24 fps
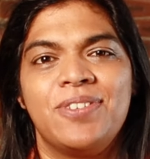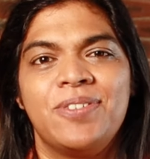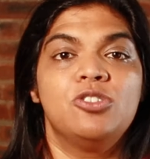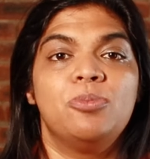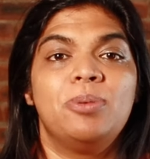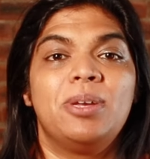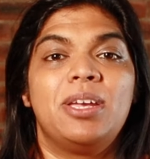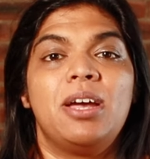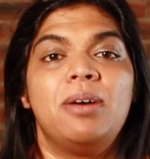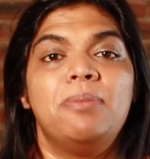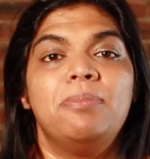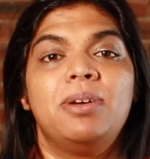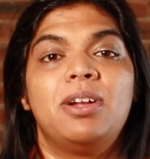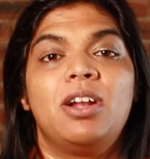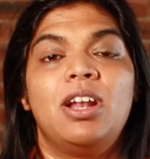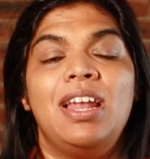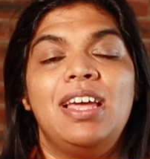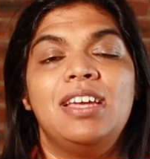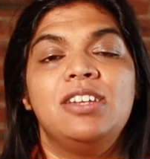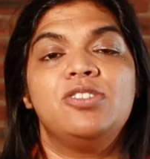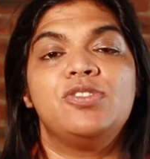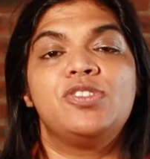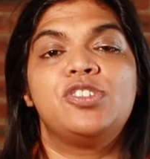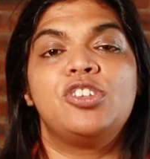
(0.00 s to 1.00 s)
So become a
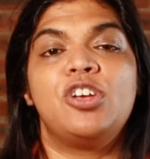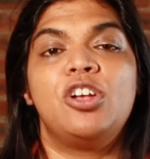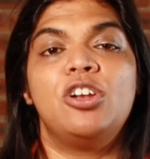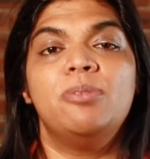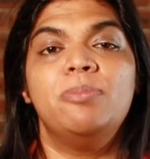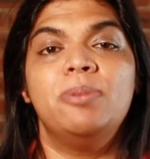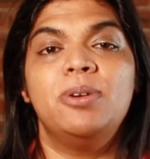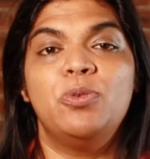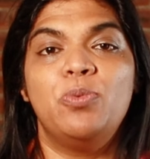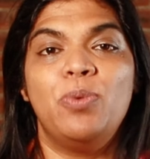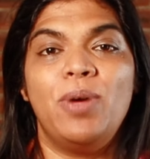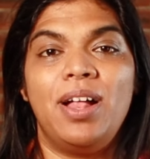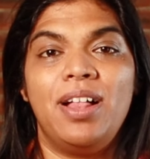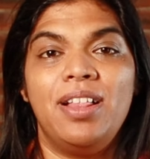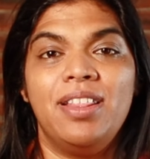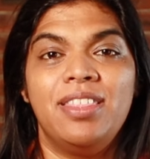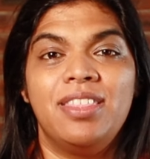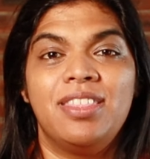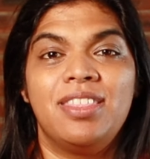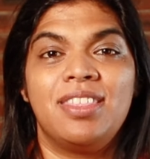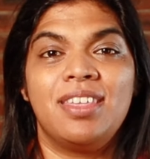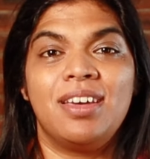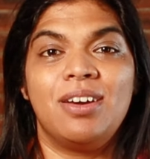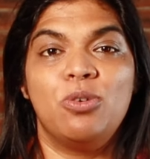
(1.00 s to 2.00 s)
client of Solomon
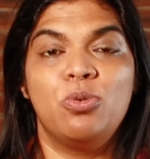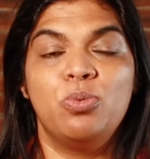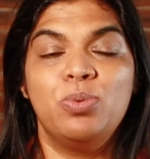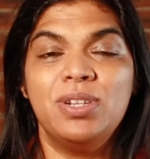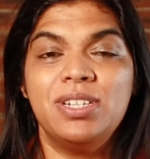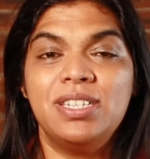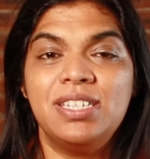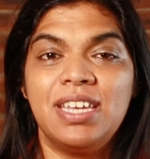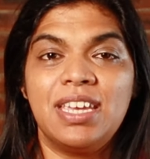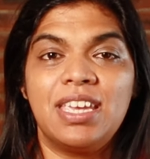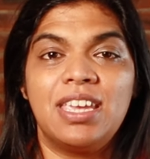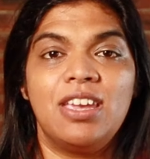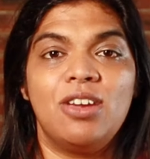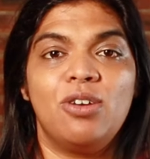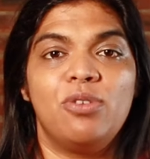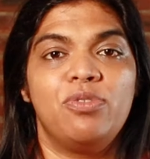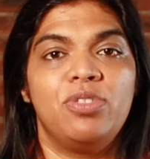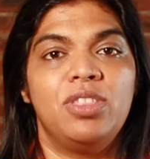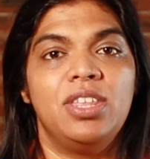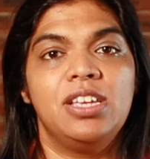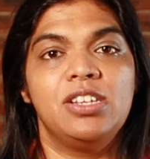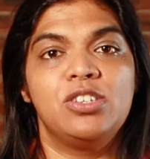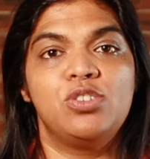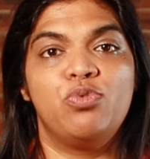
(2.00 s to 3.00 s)
Wealth. We'll take care of
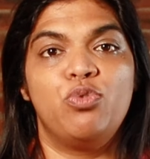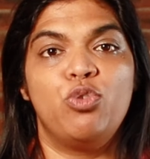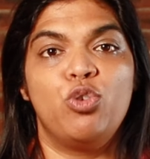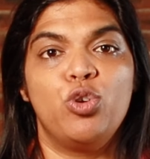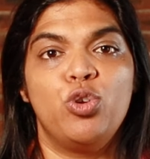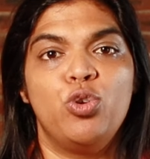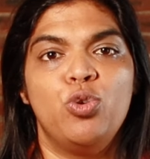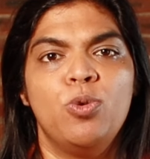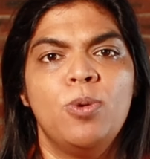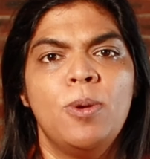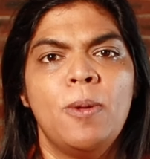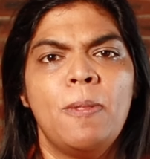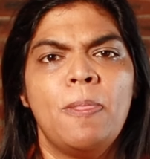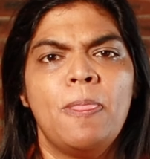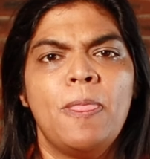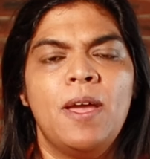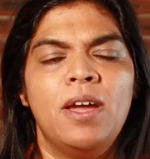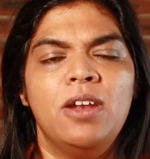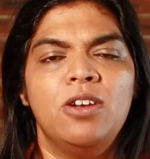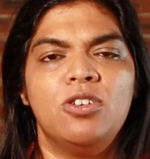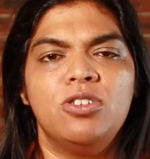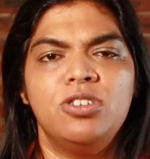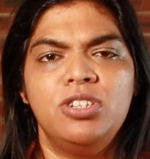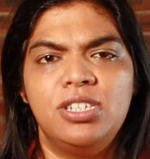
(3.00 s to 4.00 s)
things for you,
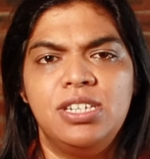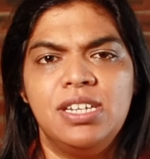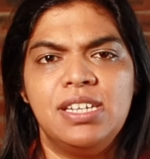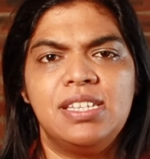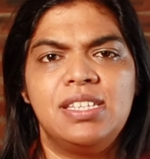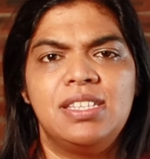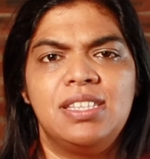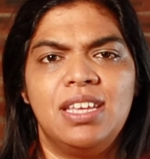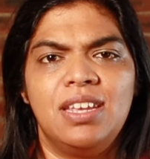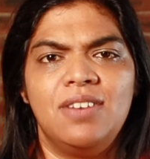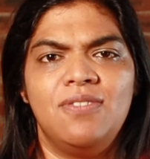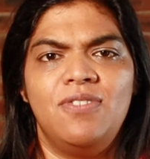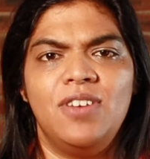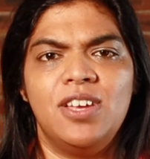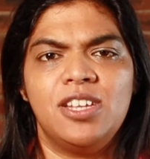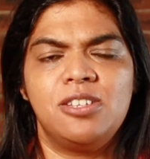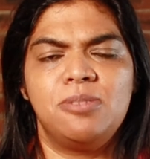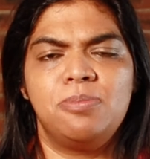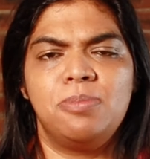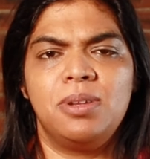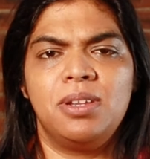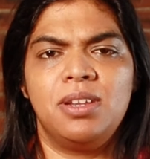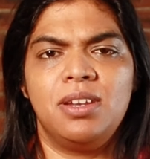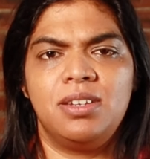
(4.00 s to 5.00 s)
not just the
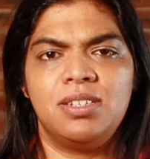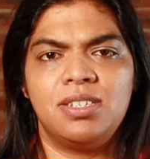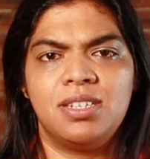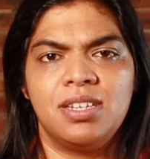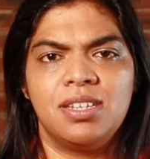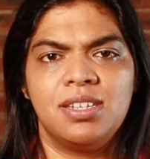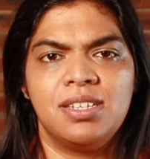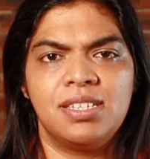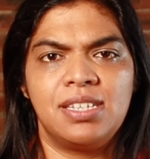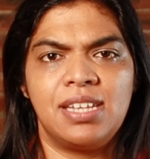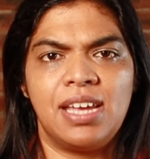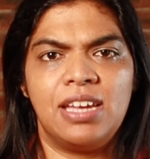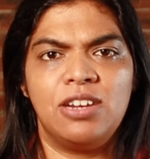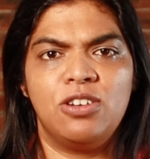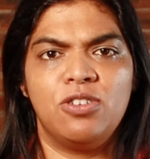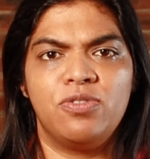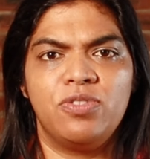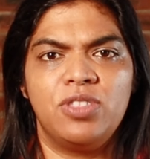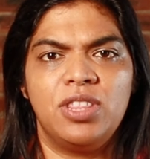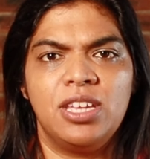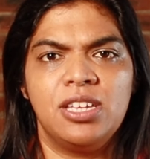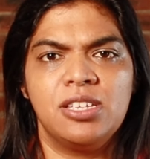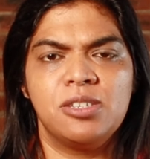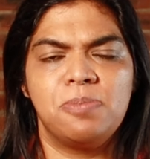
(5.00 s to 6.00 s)
investment side of
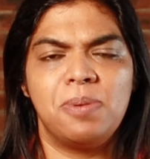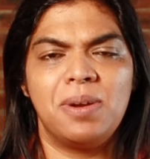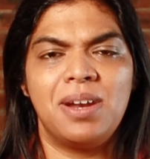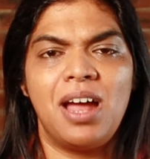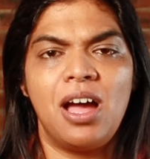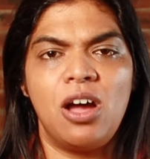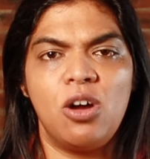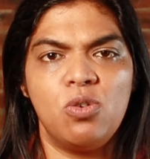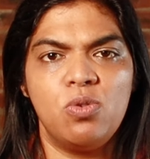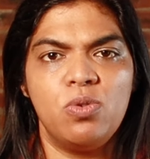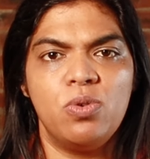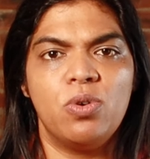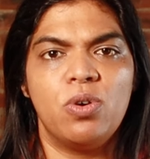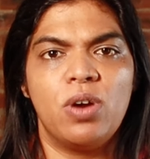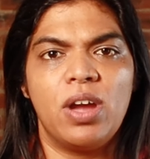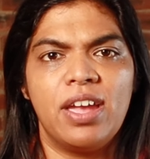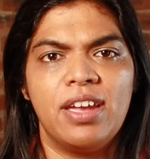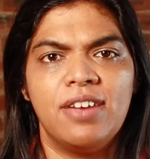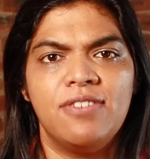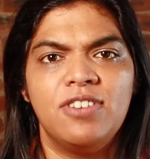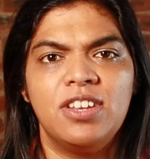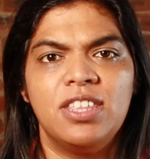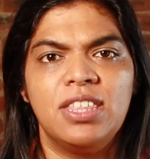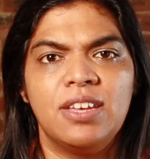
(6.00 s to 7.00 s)
things, but how
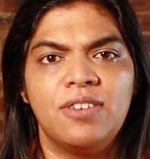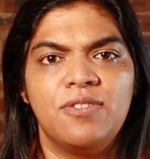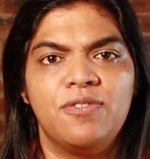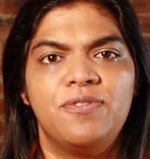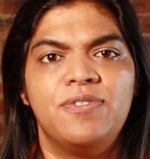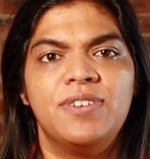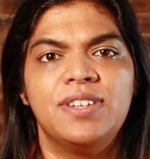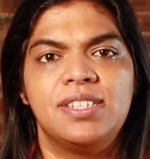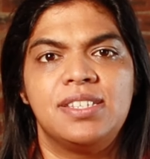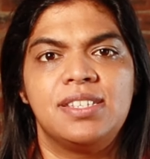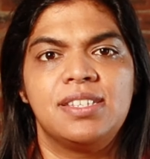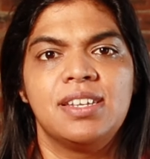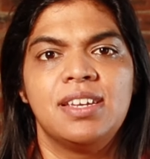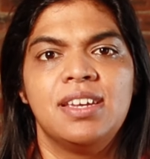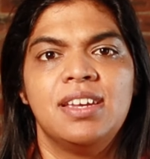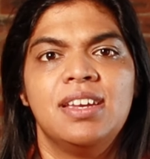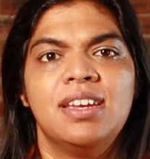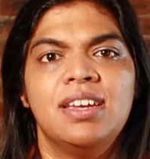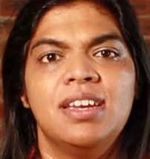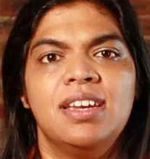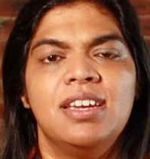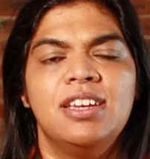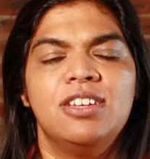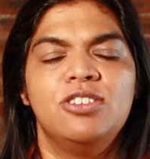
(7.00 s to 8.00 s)
everything fits
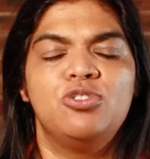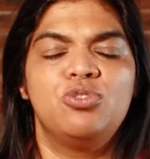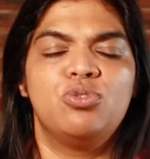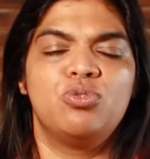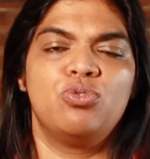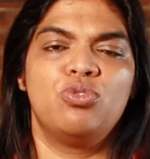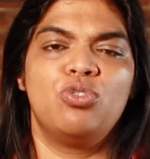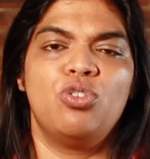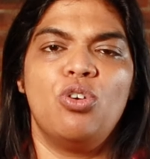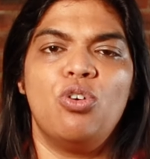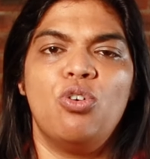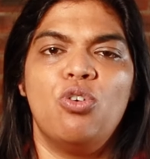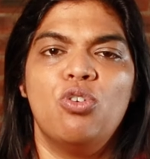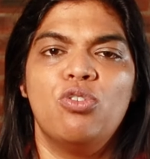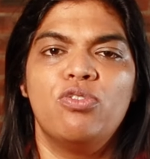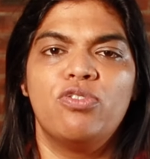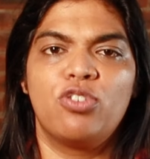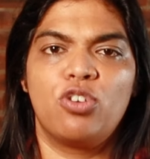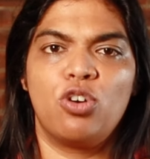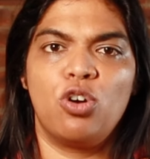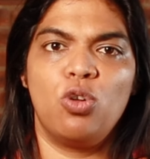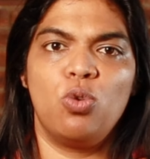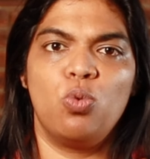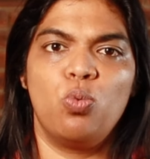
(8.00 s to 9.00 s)
into your
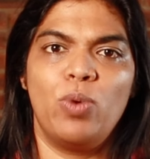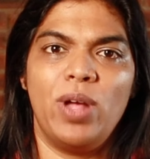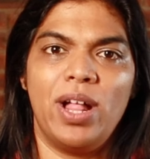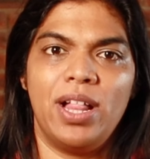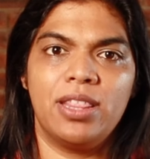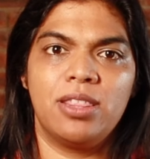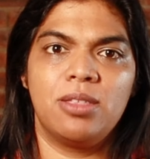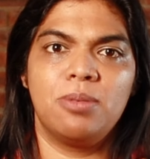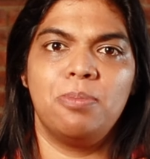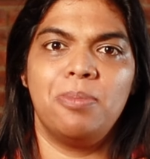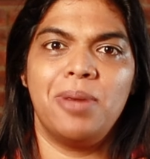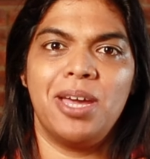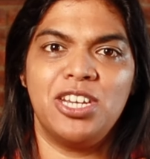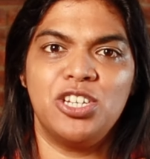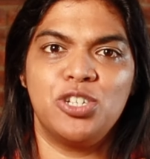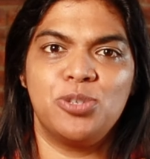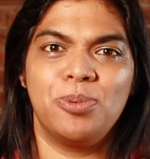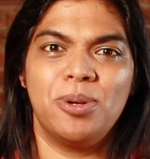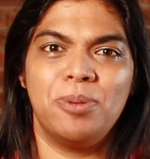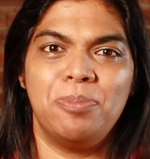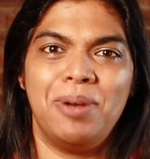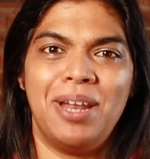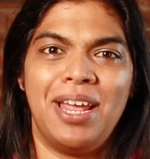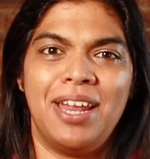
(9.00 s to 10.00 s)
overall wealth
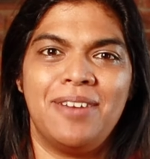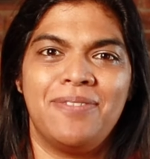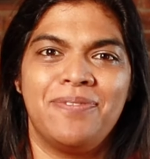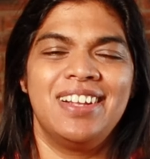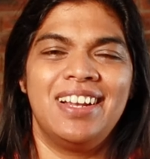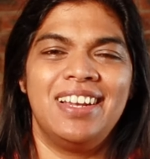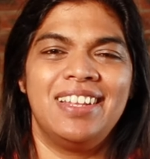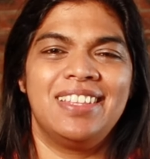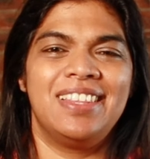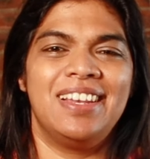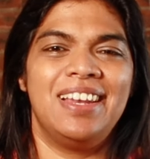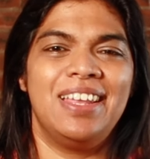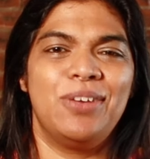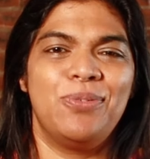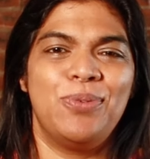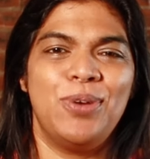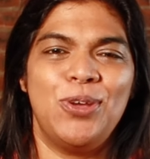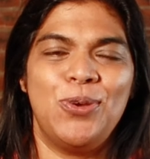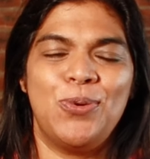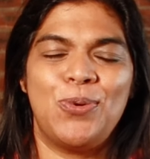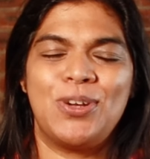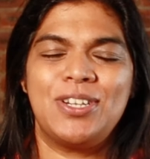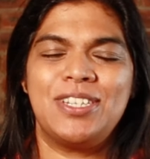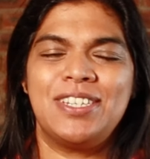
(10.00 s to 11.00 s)
management plan. Click the link where
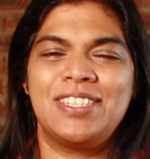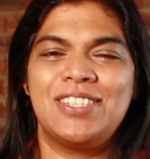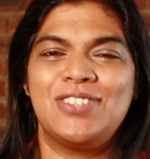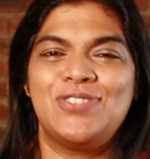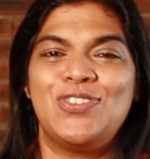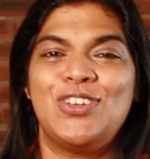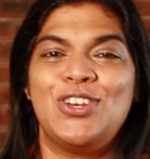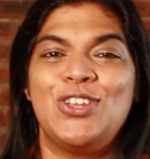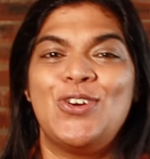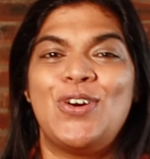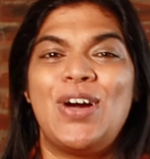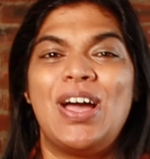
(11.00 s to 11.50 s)
you're watching this video.